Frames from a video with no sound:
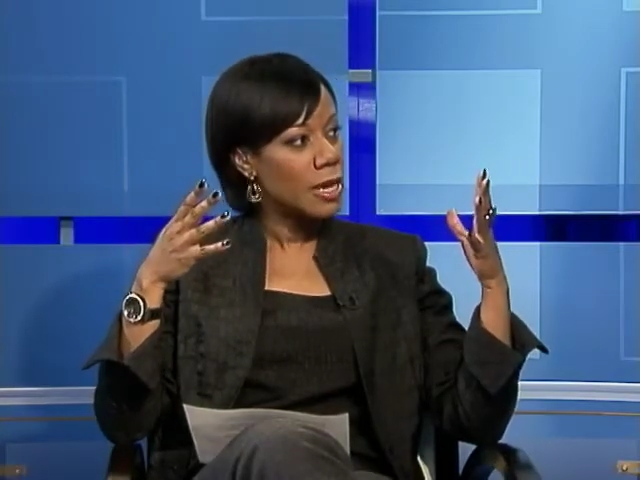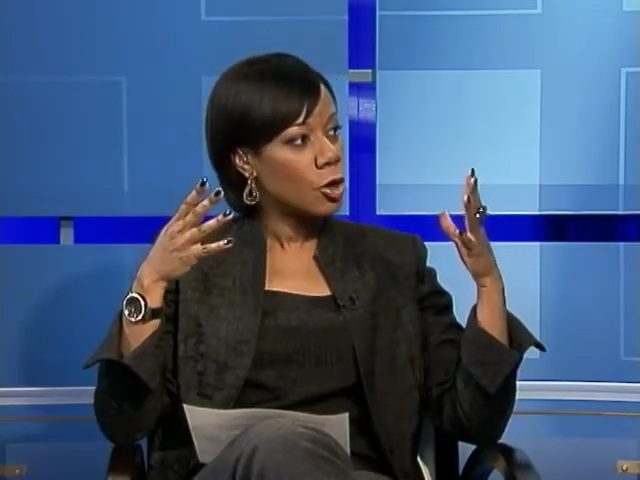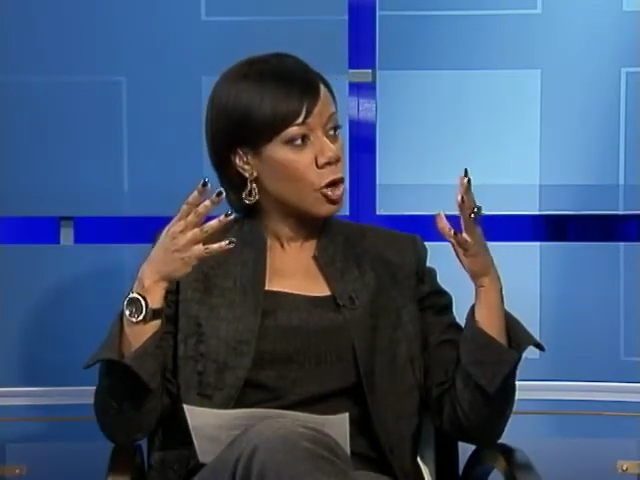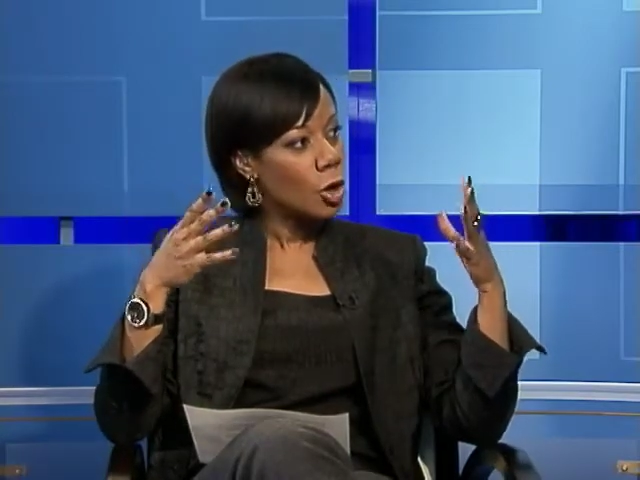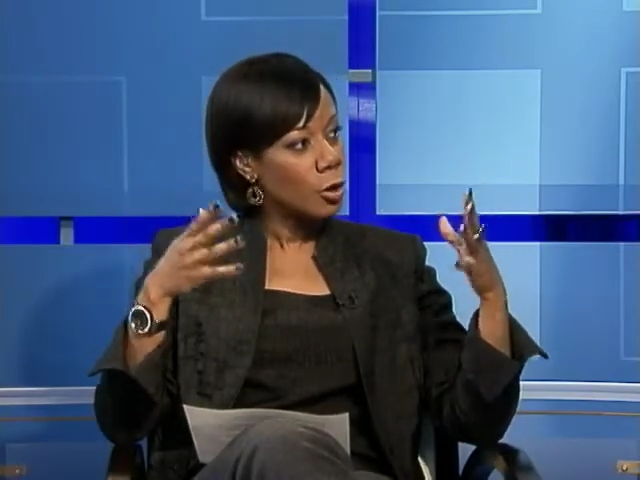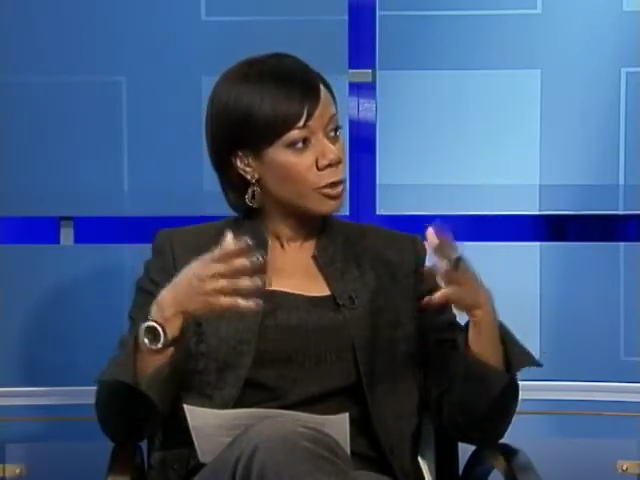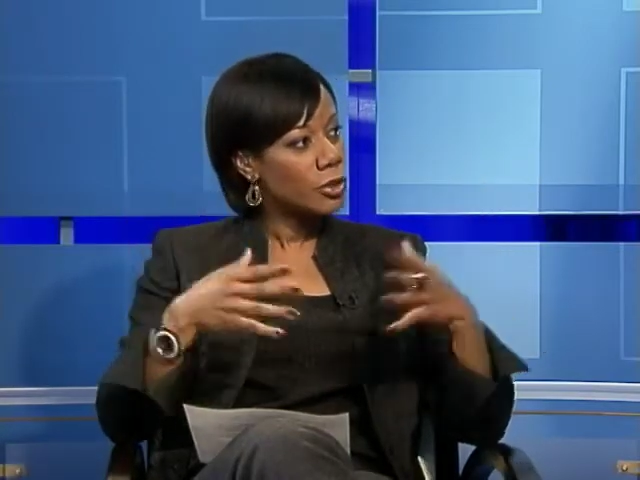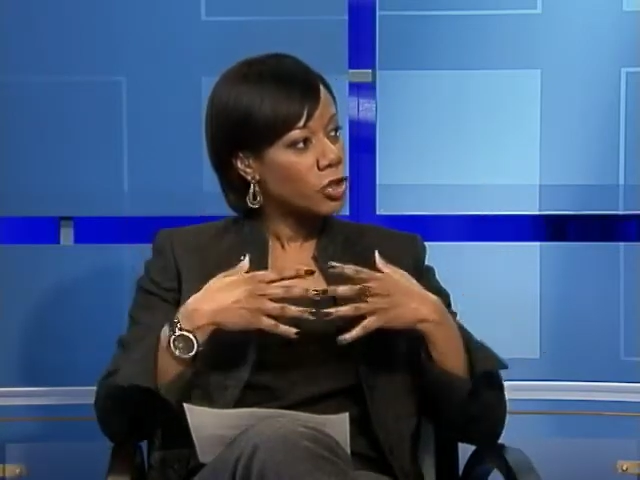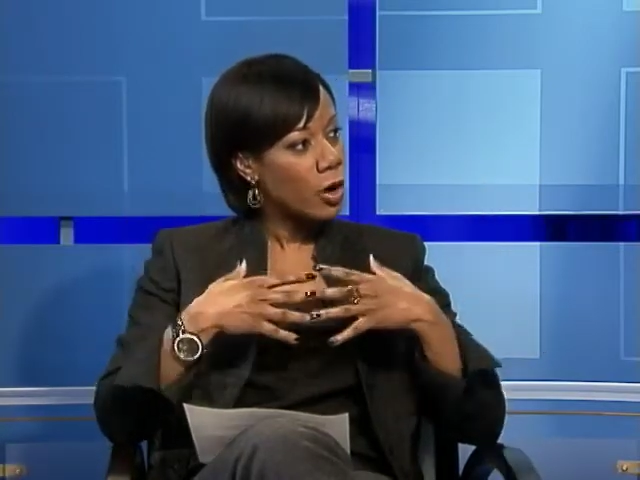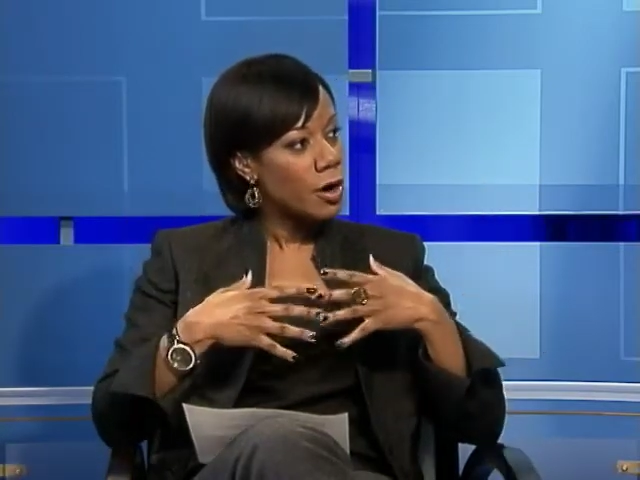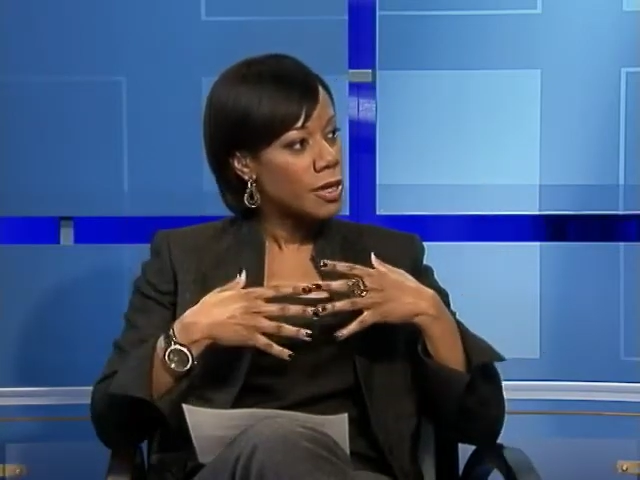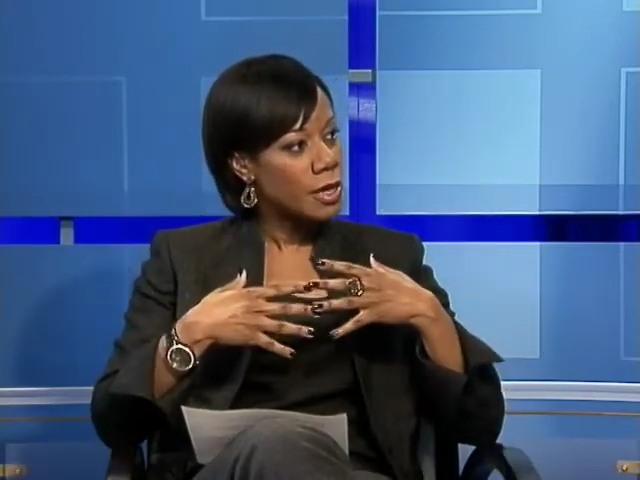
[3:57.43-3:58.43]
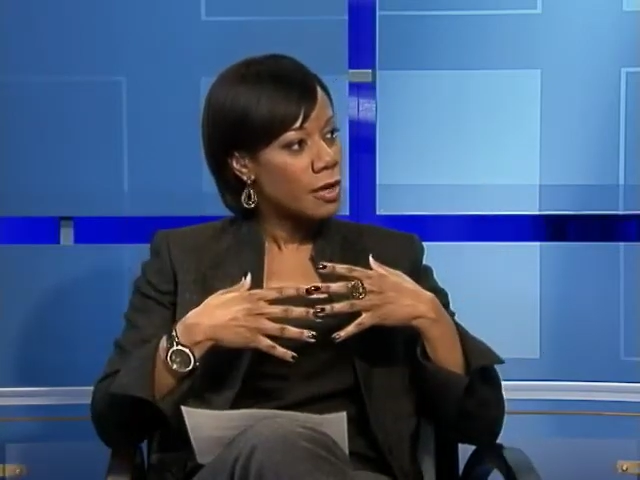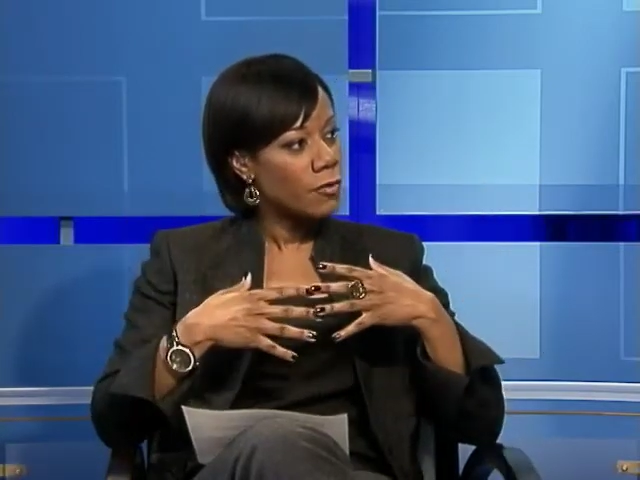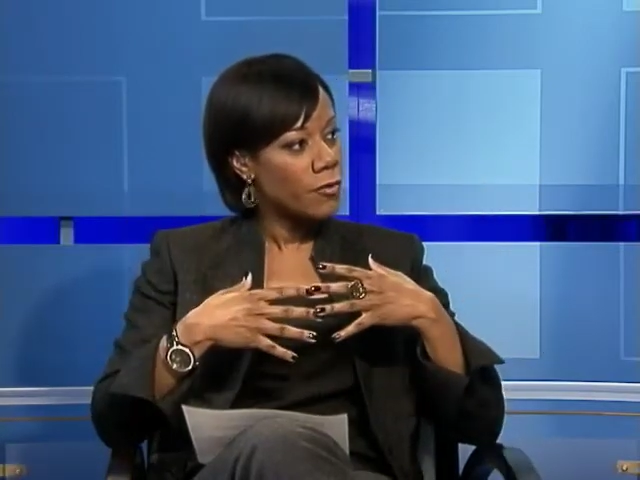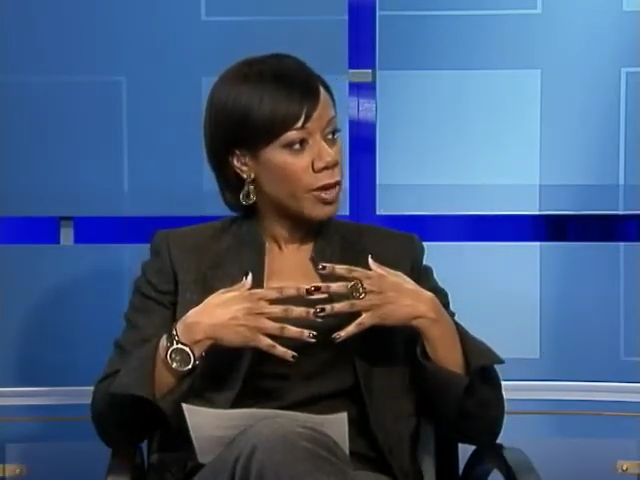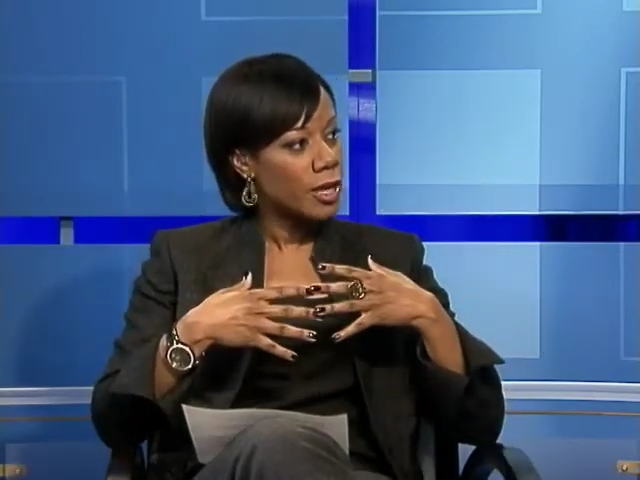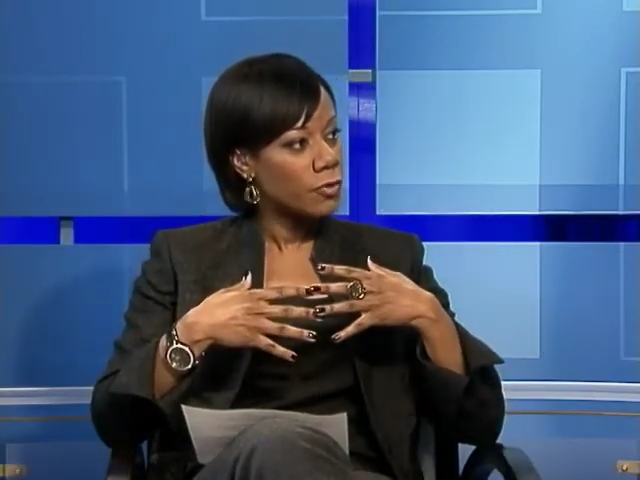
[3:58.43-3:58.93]
encouraged our young
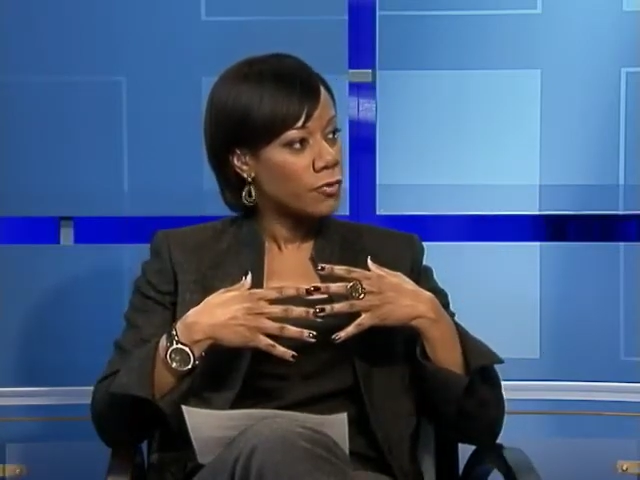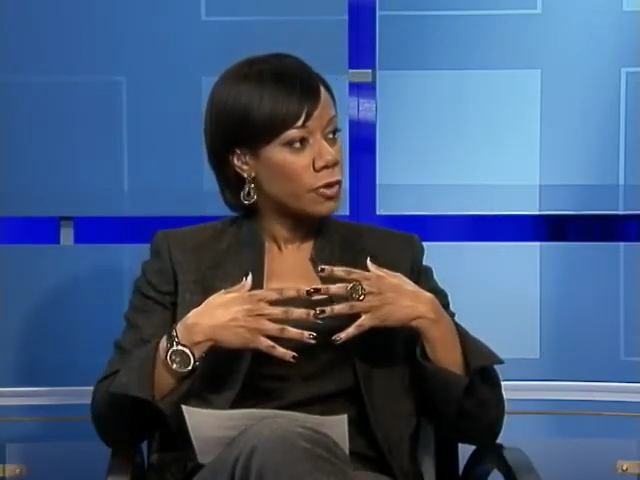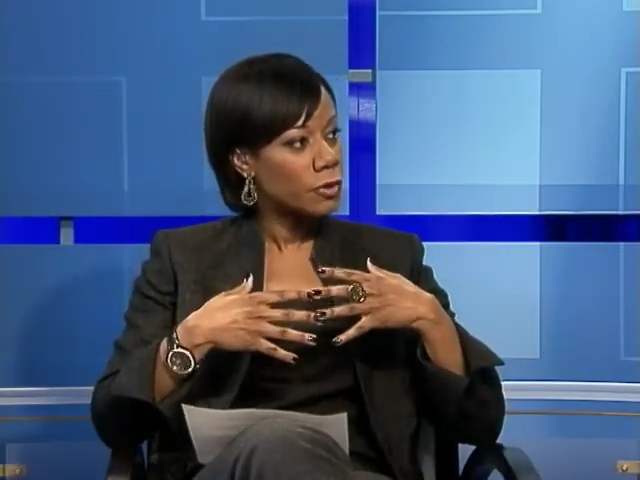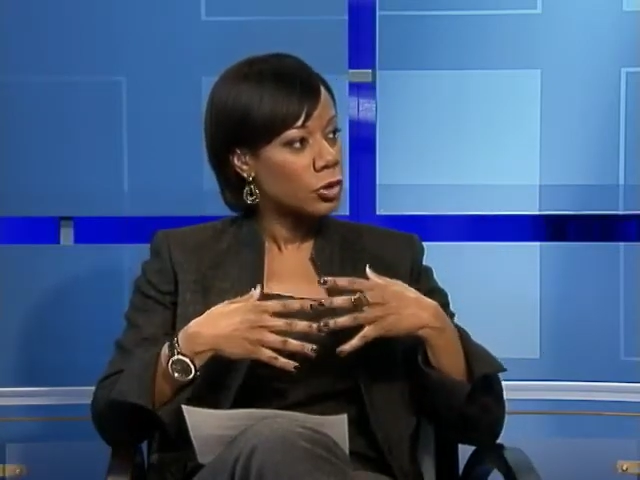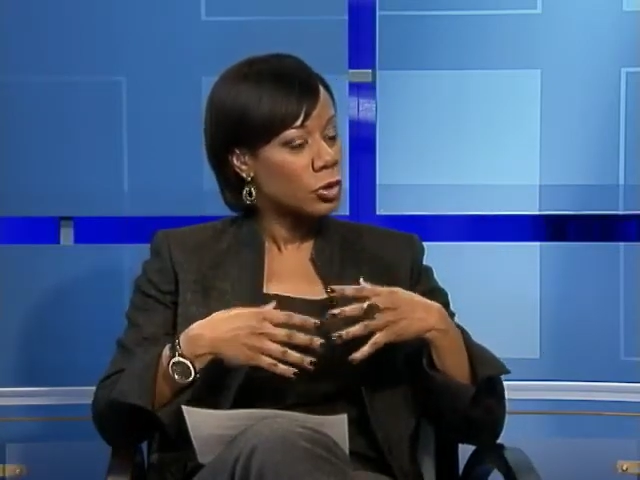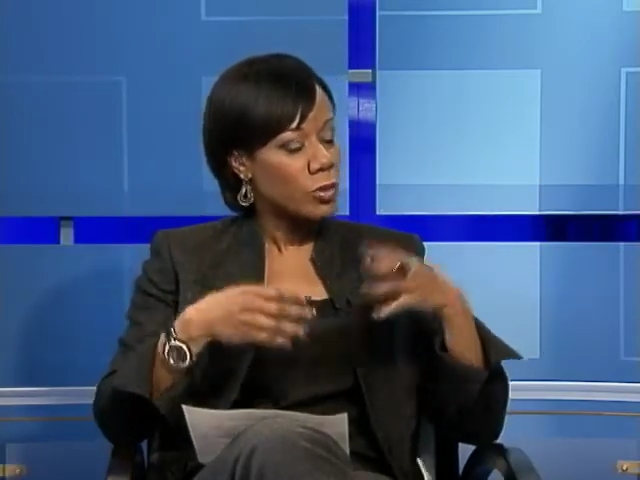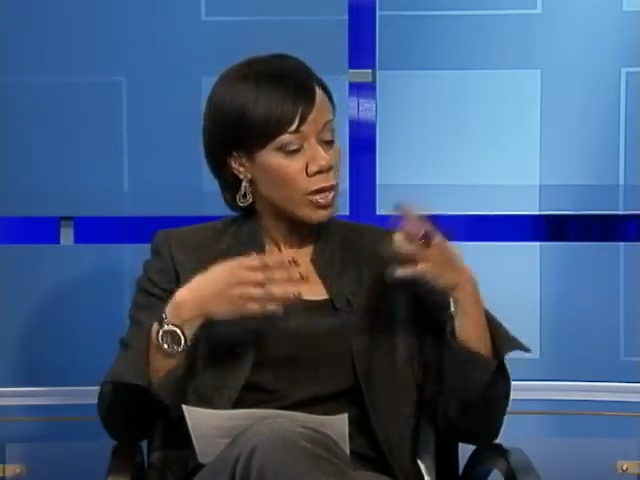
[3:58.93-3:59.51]
faithful to